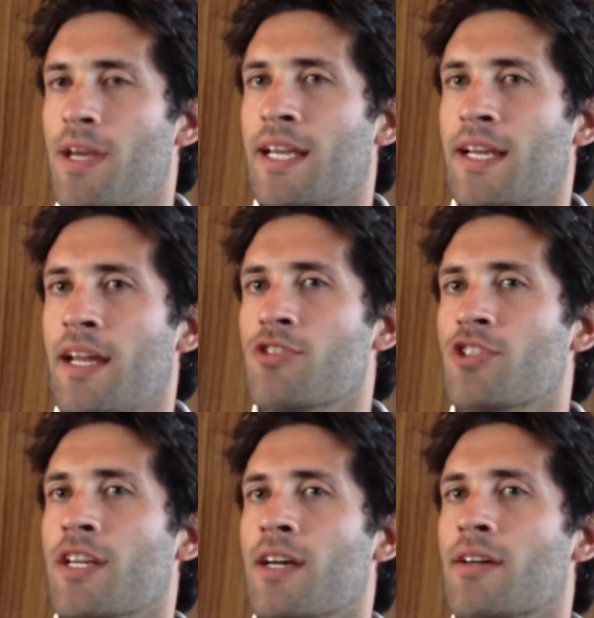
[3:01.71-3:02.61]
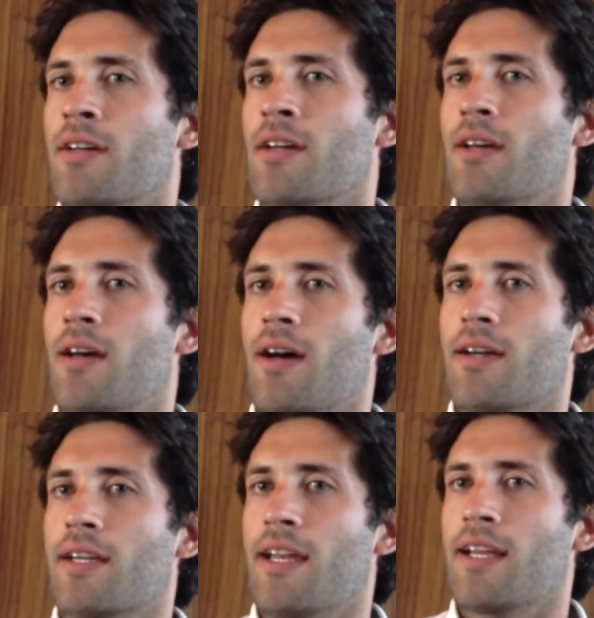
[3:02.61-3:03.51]
for being an engineer.
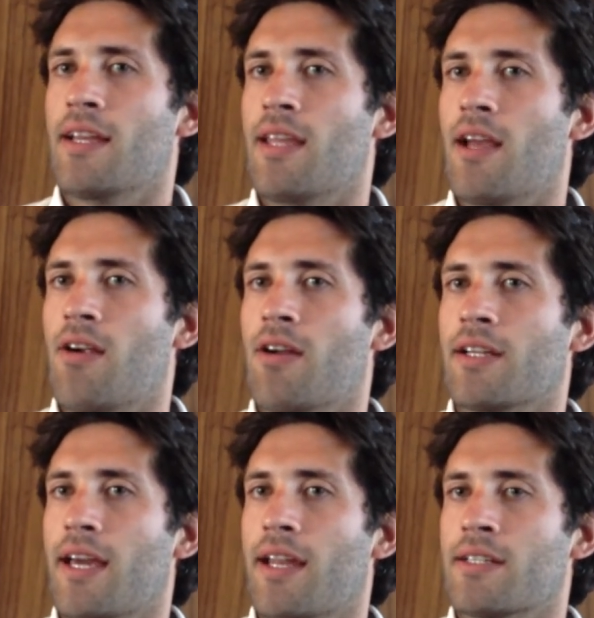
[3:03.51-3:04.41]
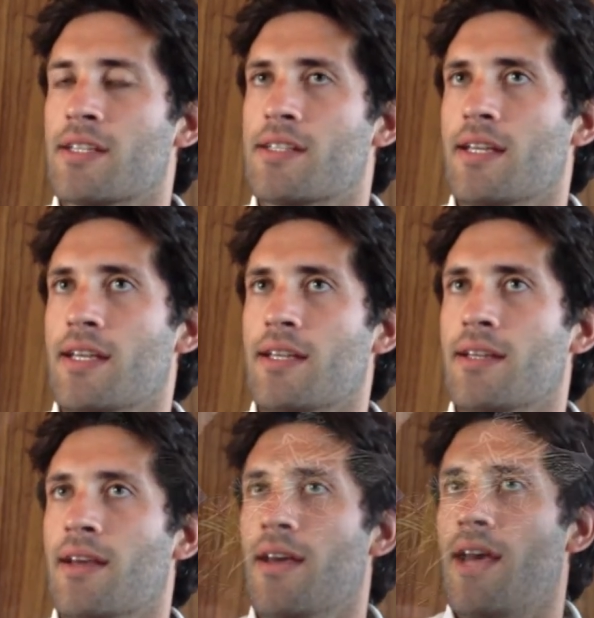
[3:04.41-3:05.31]
Uh, getting in there and getting to see